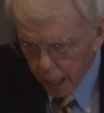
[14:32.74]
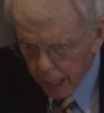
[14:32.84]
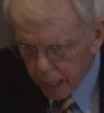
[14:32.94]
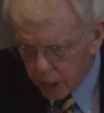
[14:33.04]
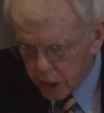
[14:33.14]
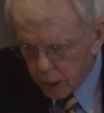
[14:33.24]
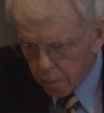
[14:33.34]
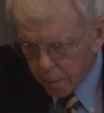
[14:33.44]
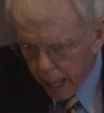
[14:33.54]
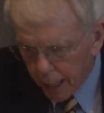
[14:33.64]
it has
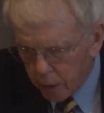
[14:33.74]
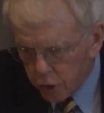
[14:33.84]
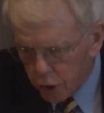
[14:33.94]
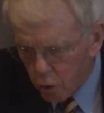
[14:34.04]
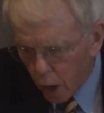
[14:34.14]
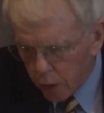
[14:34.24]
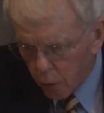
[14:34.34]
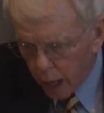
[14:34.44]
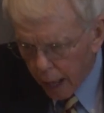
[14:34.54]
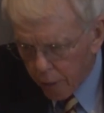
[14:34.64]
been
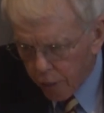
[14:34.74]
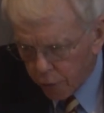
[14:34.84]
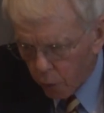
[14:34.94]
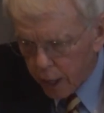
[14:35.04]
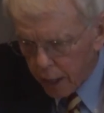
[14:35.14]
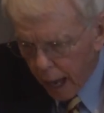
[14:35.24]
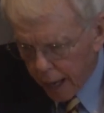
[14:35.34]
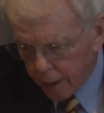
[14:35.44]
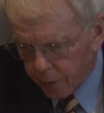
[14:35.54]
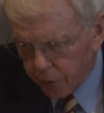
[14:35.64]
203
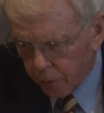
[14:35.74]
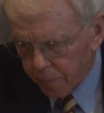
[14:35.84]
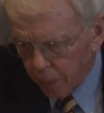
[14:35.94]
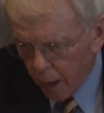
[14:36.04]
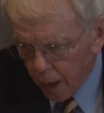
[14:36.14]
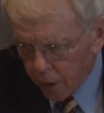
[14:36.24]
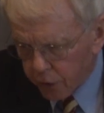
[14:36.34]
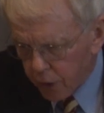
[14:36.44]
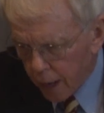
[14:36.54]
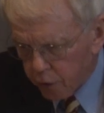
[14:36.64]
days
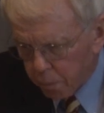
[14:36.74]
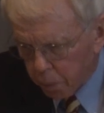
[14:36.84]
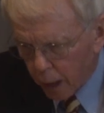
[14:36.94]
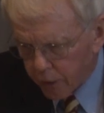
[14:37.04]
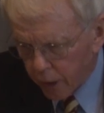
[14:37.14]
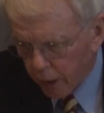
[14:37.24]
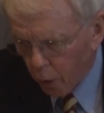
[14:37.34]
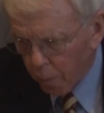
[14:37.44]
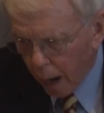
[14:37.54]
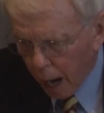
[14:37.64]
since President
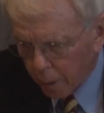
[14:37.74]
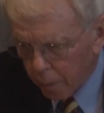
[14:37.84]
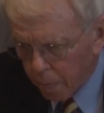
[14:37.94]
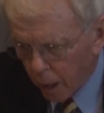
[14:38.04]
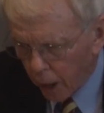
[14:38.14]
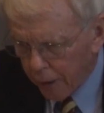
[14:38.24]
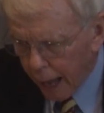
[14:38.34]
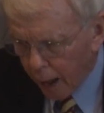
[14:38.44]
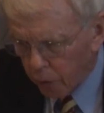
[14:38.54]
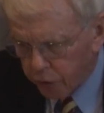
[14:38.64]
Obama
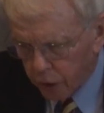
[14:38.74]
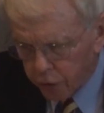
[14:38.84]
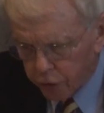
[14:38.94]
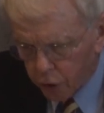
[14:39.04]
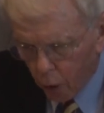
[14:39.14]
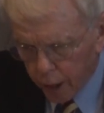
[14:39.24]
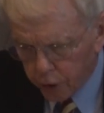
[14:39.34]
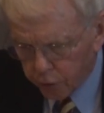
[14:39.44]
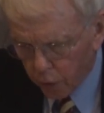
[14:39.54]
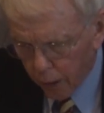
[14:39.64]
announced his choice
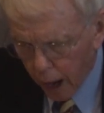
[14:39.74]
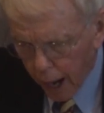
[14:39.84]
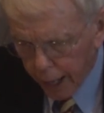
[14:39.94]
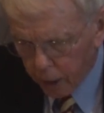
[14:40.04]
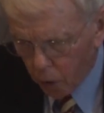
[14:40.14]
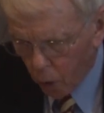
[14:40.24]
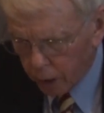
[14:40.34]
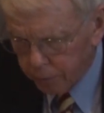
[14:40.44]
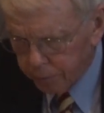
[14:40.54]
for the High Court.